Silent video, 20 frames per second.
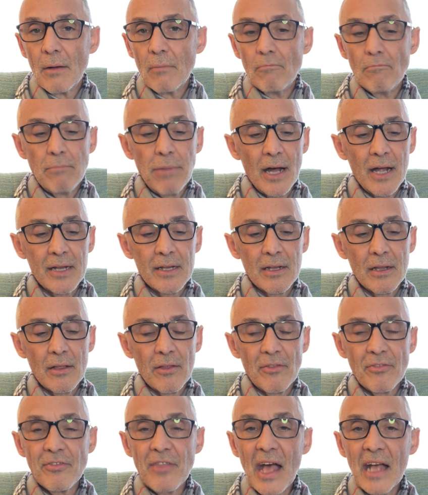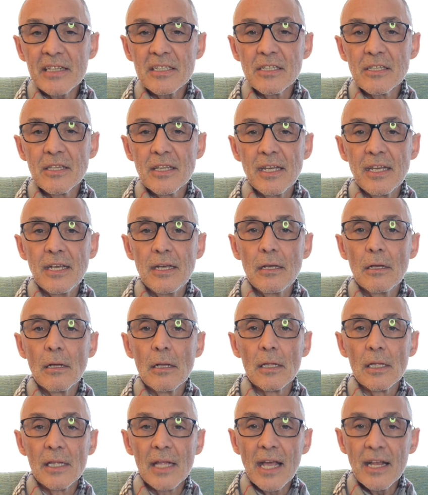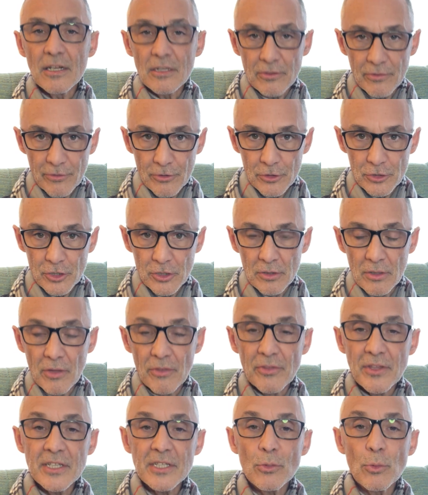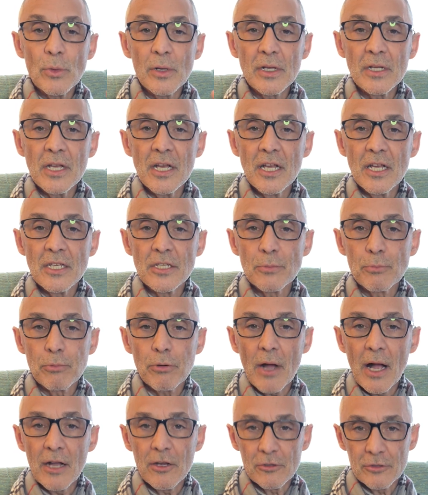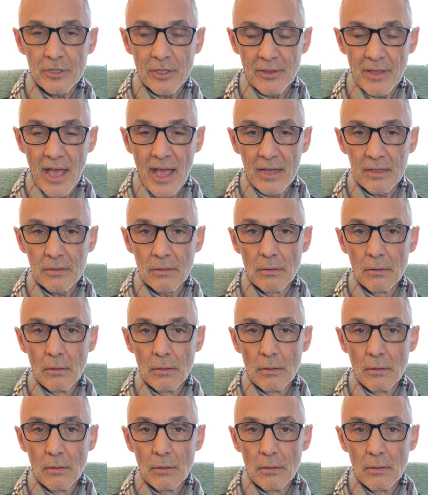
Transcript: but that's the latest version. This one is prior to that,